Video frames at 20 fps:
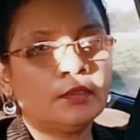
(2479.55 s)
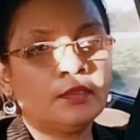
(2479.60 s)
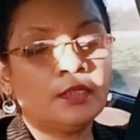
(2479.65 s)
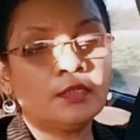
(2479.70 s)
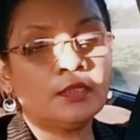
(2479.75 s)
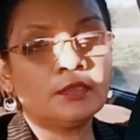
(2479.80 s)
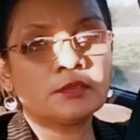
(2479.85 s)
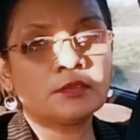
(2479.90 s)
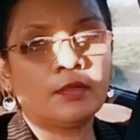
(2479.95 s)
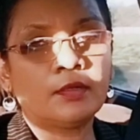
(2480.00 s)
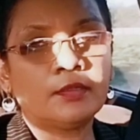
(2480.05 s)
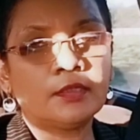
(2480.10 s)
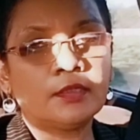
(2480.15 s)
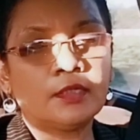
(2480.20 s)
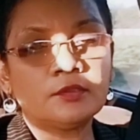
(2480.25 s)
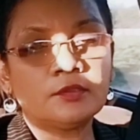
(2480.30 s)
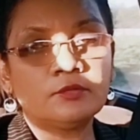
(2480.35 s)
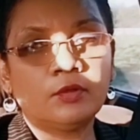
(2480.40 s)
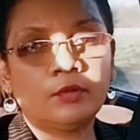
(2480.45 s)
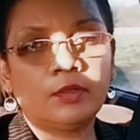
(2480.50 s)
they saw it
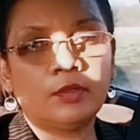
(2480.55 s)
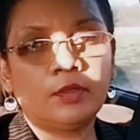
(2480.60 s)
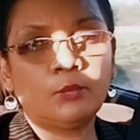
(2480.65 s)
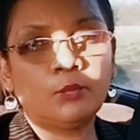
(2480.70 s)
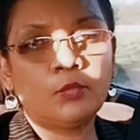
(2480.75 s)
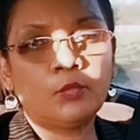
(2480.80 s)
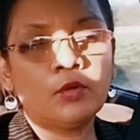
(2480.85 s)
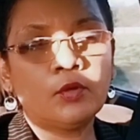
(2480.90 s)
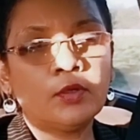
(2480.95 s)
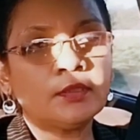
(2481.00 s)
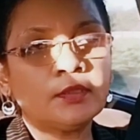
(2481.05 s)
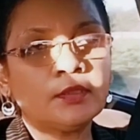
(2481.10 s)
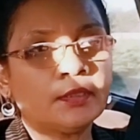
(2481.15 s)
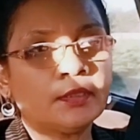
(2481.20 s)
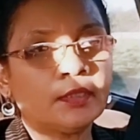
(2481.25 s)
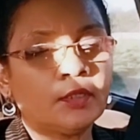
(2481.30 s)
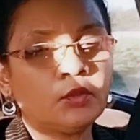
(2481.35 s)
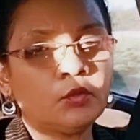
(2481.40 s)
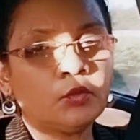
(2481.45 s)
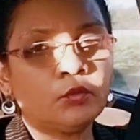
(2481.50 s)
as very important,
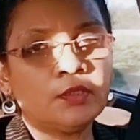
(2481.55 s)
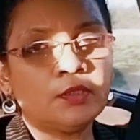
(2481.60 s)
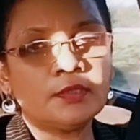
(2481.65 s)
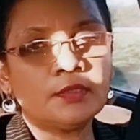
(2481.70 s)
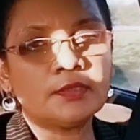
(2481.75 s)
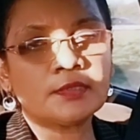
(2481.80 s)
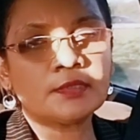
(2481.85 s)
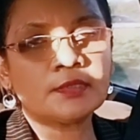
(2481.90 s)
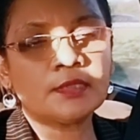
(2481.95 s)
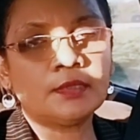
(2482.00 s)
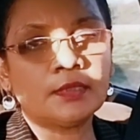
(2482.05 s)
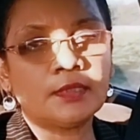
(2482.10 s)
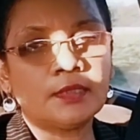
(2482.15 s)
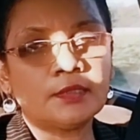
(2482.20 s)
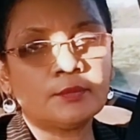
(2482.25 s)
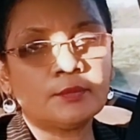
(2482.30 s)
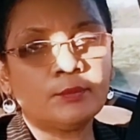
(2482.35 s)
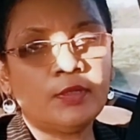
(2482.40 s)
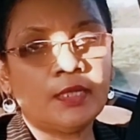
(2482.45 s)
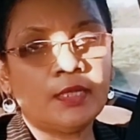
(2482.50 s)
and you didn't see it
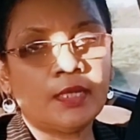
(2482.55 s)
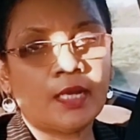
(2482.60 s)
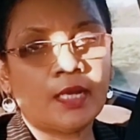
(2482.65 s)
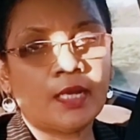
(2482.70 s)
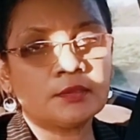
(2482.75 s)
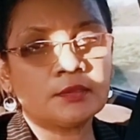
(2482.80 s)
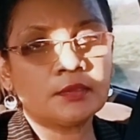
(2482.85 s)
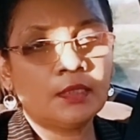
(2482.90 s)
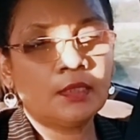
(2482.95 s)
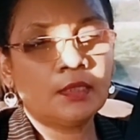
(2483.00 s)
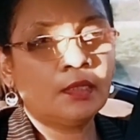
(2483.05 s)
as being as